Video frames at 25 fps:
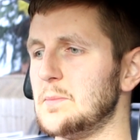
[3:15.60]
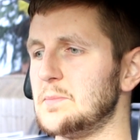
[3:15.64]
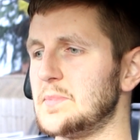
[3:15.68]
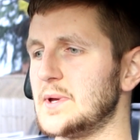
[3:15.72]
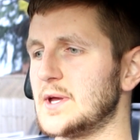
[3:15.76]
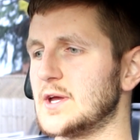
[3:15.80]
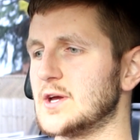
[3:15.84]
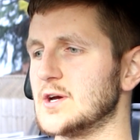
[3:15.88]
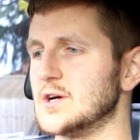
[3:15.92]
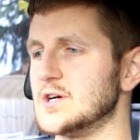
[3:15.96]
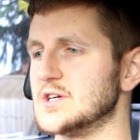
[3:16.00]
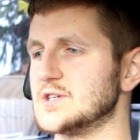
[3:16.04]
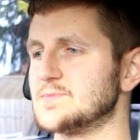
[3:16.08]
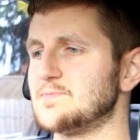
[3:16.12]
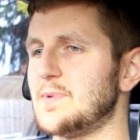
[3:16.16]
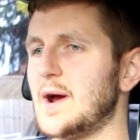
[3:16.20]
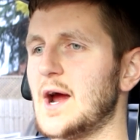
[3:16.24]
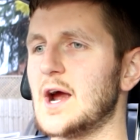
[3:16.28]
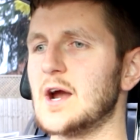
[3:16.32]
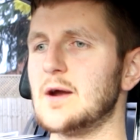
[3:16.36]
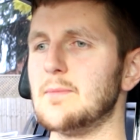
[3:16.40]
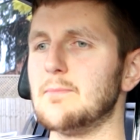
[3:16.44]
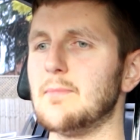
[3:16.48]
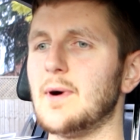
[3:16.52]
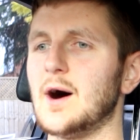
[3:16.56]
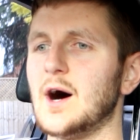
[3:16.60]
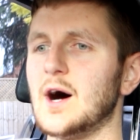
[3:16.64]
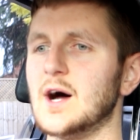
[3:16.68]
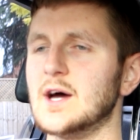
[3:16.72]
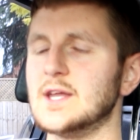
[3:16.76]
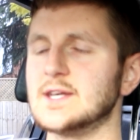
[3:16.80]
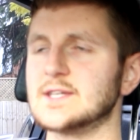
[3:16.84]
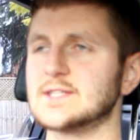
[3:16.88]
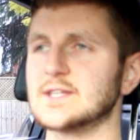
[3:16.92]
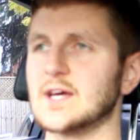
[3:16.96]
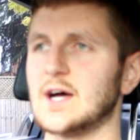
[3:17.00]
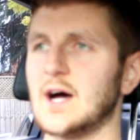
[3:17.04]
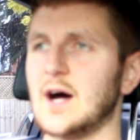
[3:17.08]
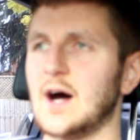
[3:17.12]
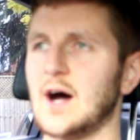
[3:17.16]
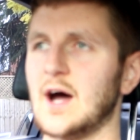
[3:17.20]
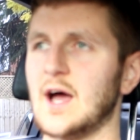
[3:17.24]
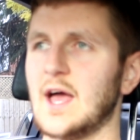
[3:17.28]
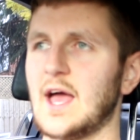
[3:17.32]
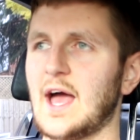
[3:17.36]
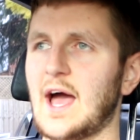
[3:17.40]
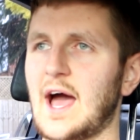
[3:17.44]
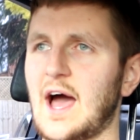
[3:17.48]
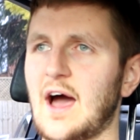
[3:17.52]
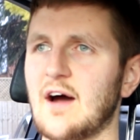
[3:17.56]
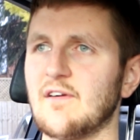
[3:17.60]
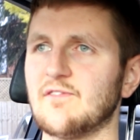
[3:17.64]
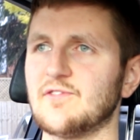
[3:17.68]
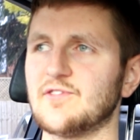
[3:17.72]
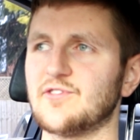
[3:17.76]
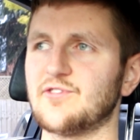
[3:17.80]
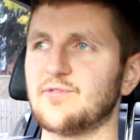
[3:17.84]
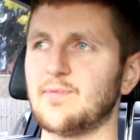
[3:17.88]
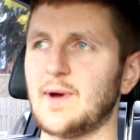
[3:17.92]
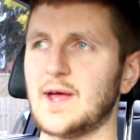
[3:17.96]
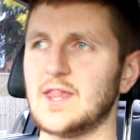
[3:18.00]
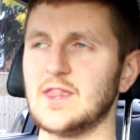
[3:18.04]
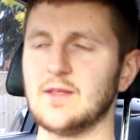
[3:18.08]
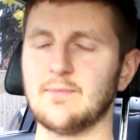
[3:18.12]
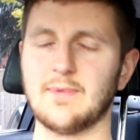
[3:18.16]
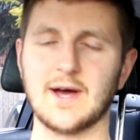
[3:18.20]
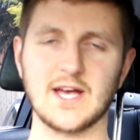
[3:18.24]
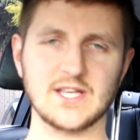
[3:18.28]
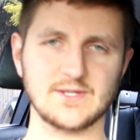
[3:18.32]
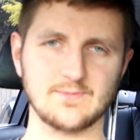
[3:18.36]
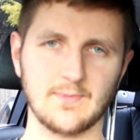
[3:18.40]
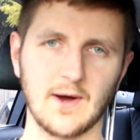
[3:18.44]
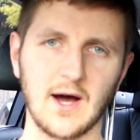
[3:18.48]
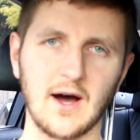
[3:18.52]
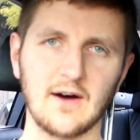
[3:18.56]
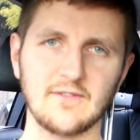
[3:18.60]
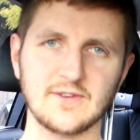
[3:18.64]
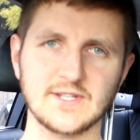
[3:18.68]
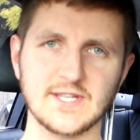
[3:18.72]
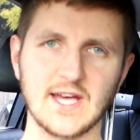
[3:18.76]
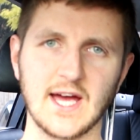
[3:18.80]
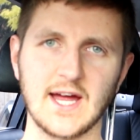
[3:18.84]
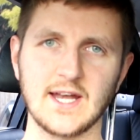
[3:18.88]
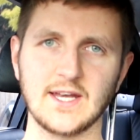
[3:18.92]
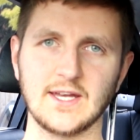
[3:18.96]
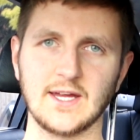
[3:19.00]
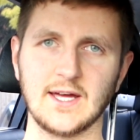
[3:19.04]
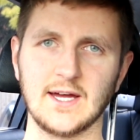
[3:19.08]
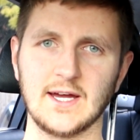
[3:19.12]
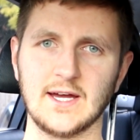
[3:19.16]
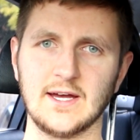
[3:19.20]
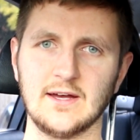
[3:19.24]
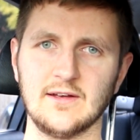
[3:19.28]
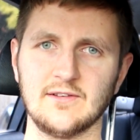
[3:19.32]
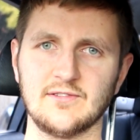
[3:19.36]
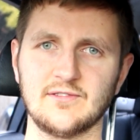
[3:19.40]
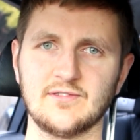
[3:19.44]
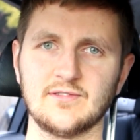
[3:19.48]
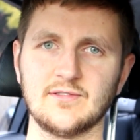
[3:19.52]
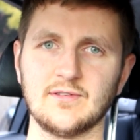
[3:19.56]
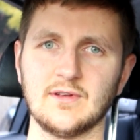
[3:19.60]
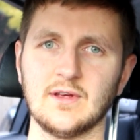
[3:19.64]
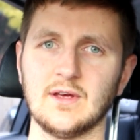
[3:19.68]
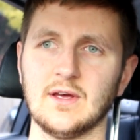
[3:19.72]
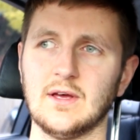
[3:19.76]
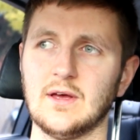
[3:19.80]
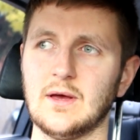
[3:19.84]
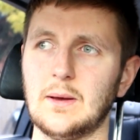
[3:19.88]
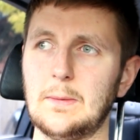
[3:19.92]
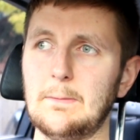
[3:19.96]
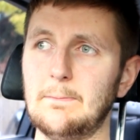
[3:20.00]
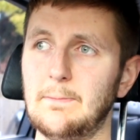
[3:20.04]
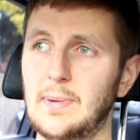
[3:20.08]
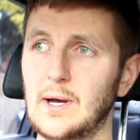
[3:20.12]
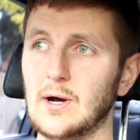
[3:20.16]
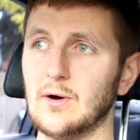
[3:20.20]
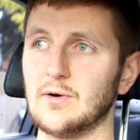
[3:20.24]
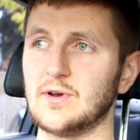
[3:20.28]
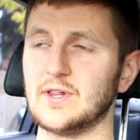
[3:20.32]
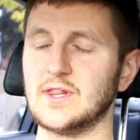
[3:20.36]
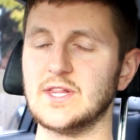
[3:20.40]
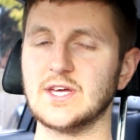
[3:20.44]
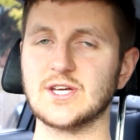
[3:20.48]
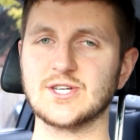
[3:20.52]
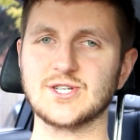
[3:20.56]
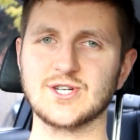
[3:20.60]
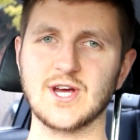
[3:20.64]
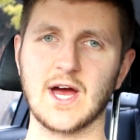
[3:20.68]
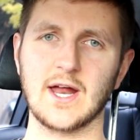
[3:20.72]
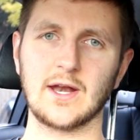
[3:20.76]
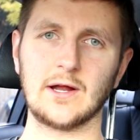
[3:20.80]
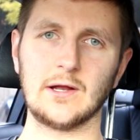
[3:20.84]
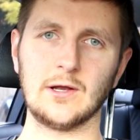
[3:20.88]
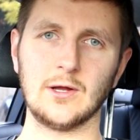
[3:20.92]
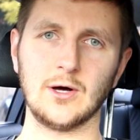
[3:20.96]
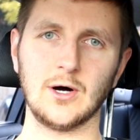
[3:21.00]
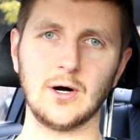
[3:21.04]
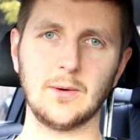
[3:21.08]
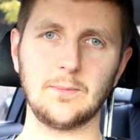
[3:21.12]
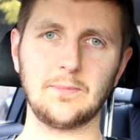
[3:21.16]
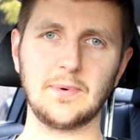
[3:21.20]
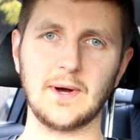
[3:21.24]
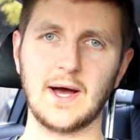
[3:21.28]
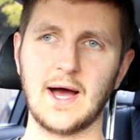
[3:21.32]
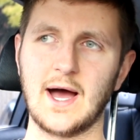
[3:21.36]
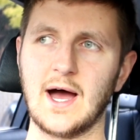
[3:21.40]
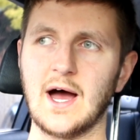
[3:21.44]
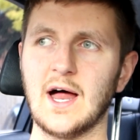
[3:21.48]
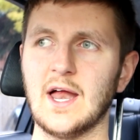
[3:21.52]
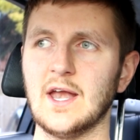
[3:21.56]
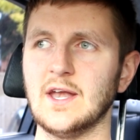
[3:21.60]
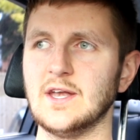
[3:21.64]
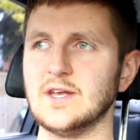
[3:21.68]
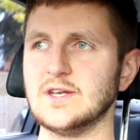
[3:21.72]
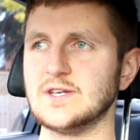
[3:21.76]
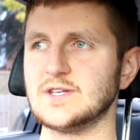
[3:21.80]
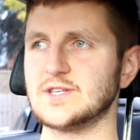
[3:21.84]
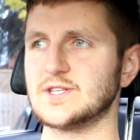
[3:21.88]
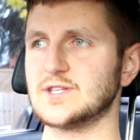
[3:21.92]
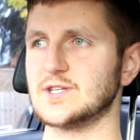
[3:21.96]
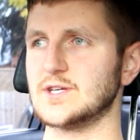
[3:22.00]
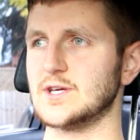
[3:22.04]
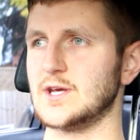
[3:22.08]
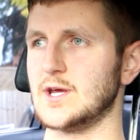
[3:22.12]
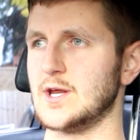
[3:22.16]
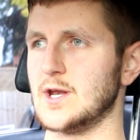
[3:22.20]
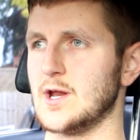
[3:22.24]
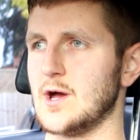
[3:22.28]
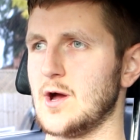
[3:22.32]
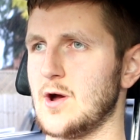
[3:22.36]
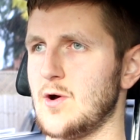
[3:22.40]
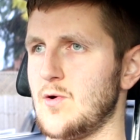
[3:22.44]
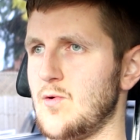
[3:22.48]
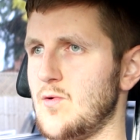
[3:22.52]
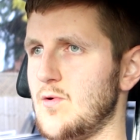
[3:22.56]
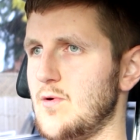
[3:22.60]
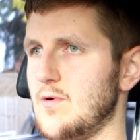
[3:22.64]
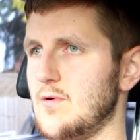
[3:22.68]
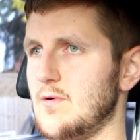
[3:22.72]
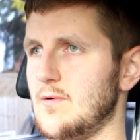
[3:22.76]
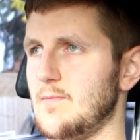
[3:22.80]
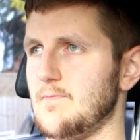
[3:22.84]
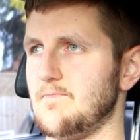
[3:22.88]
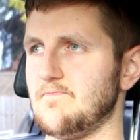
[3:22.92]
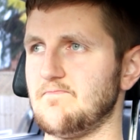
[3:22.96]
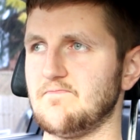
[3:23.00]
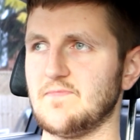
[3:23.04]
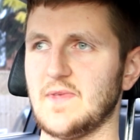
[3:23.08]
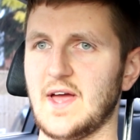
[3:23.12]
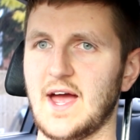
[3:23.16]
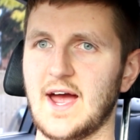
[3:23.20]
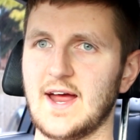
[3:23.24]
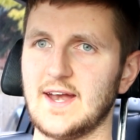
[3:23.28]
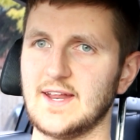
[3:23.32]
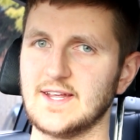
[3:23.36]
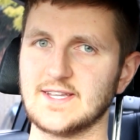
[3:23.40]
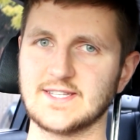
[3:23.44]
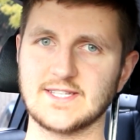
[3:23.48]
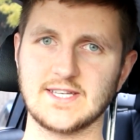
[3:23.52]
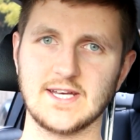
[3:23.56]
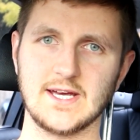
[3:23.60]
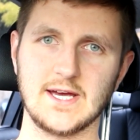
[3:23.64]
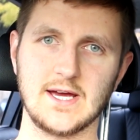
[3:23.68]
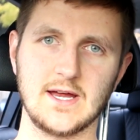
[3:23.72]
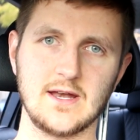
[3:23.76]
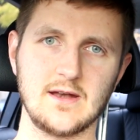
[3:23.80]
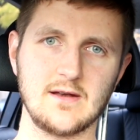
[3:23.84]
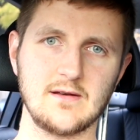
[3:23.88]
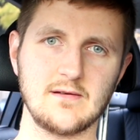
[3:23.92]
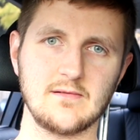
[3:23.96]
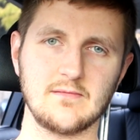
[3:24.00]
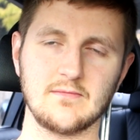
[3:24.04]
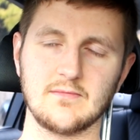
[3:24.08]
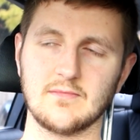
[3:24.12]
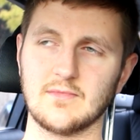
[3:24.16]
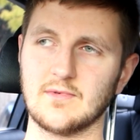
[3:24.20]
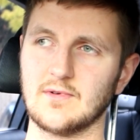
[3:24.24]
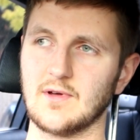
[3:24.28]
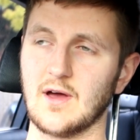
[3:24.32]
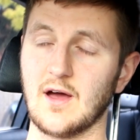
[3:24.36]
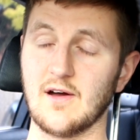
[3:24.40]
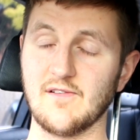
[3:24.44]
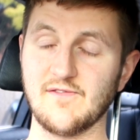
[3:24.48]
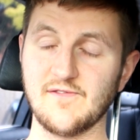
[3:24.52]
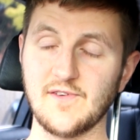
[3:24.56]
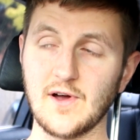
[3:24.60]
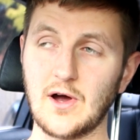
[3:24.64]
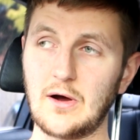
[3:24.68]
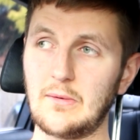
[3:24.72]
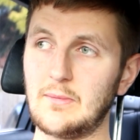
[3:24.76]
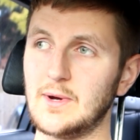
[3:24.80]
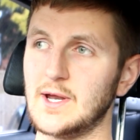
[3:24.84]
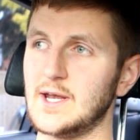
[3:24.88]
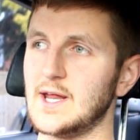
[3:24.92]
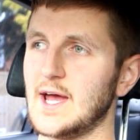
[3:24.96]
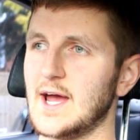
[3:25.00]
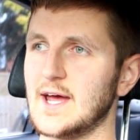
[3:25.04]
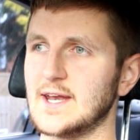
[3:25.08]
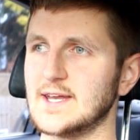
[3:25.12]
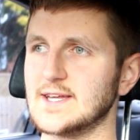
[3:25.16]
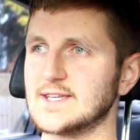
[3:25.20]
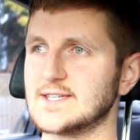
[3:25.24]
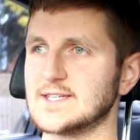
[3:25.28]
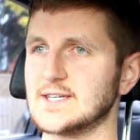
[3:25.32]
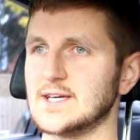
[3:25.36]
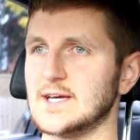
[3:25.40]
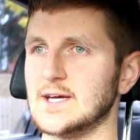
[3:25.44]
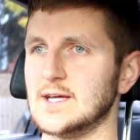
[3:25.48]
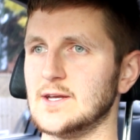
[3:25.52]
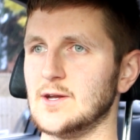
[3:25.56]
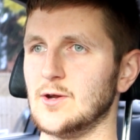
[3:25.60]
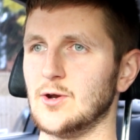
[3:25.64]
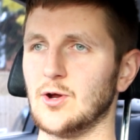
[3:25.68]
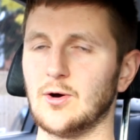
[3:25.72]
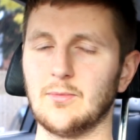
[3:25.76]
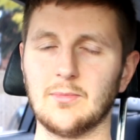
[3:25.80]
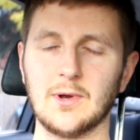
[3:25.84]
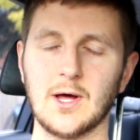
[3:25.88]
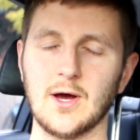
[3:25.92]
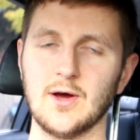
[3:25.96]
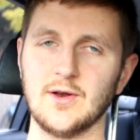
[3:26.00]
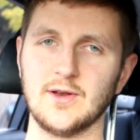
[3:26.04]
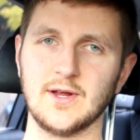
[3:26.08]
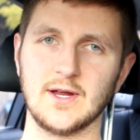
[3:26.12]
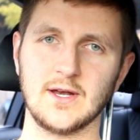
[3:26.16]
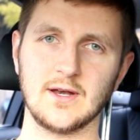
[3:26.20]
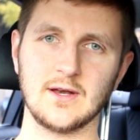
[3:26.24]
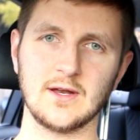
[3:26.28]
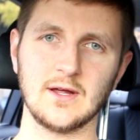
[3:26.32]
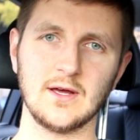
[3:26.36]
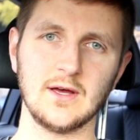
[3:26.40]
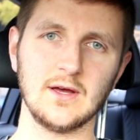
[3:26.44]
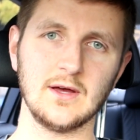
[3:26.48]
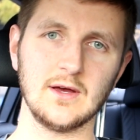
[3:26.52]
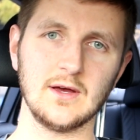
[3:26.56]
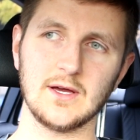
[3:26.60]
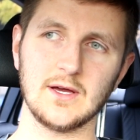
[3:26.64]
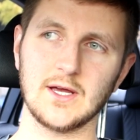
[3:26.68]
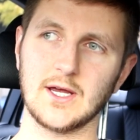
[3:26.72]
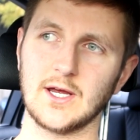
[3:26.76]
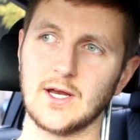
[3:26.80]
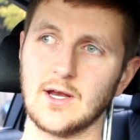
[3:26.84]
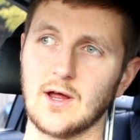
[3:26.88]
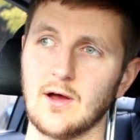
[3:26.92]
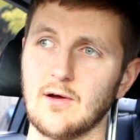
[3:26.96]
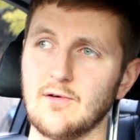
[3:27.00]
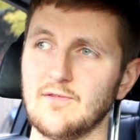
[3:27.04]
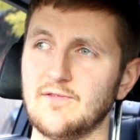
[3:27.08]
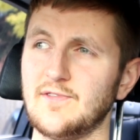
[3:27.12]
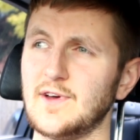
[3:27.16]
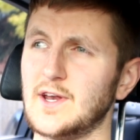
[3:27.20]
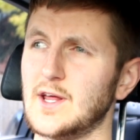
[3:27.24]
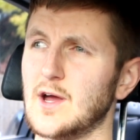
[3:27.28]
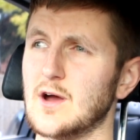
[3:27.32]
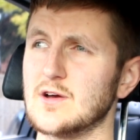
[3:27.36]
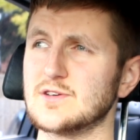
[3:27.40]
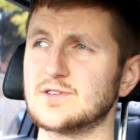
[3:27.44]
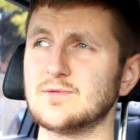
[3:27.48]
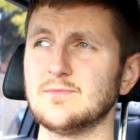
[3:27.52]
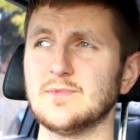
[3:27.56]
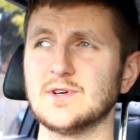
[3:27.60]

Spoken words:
because bear in mind, I have spent the best part of 10 years building this channel up and, you know, editing, filming, editing and uploading, you know, videos.